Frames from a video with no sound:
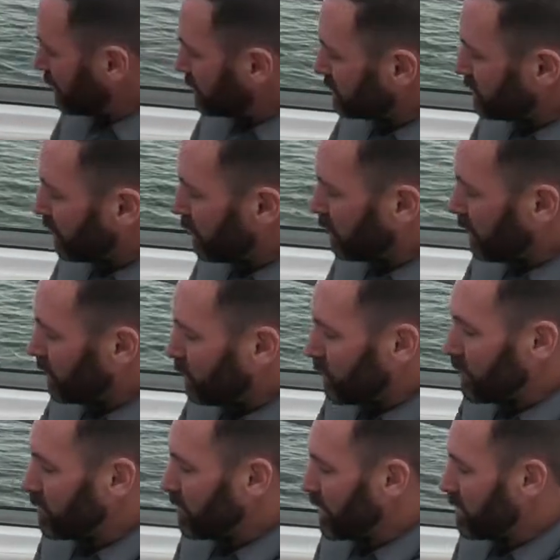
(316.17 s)
So if
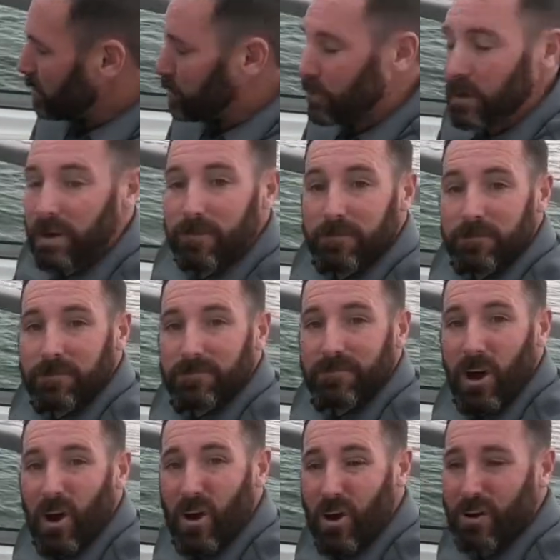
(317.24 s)
we're running pretty
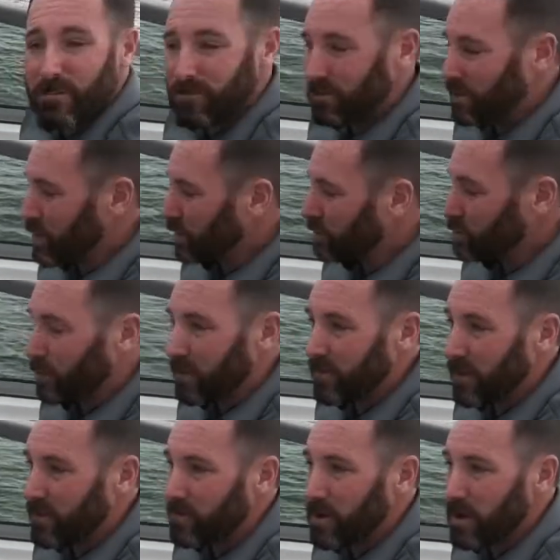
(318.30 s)
hard, you know,
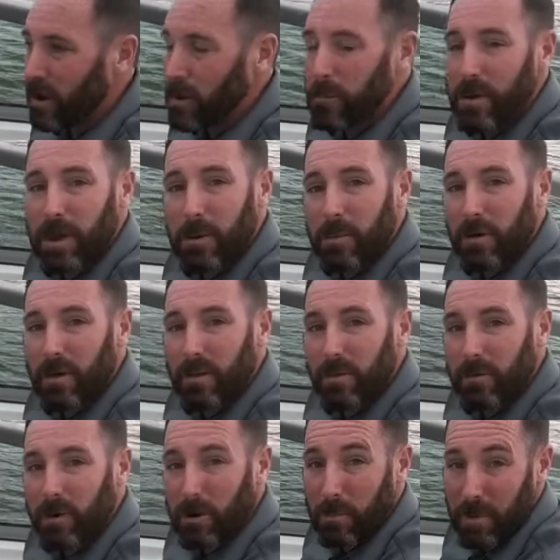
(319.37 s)
twenty-five hundred R P M or,
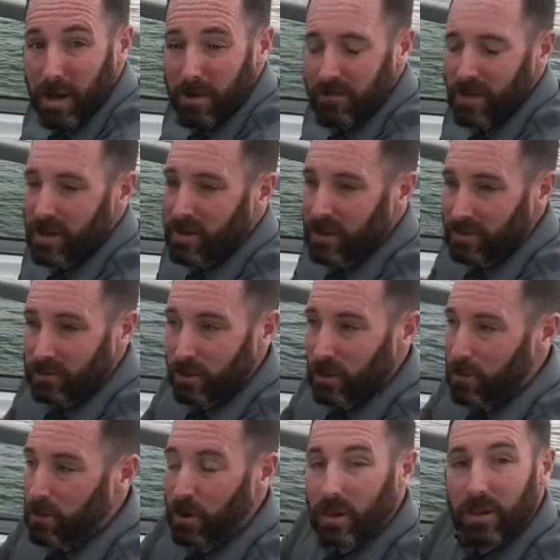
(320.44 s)
or above, that's really
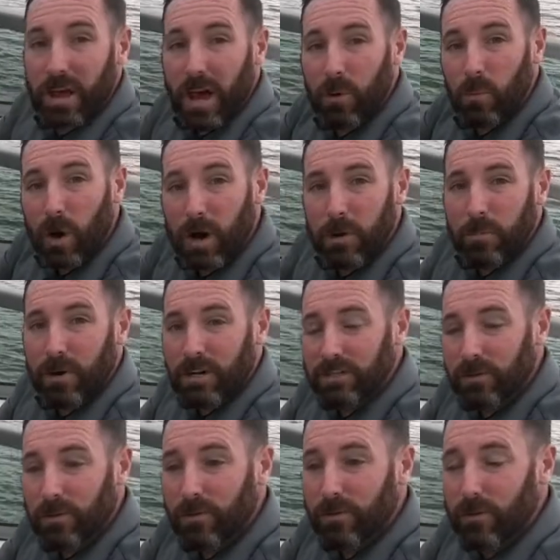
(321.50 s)
putting a lot of water
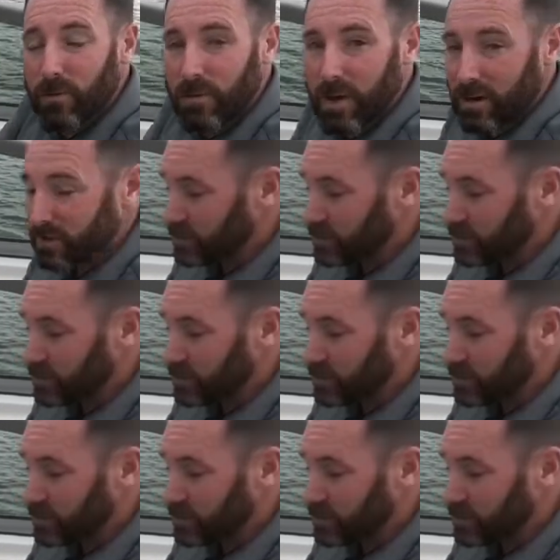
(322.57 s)
pressure through there.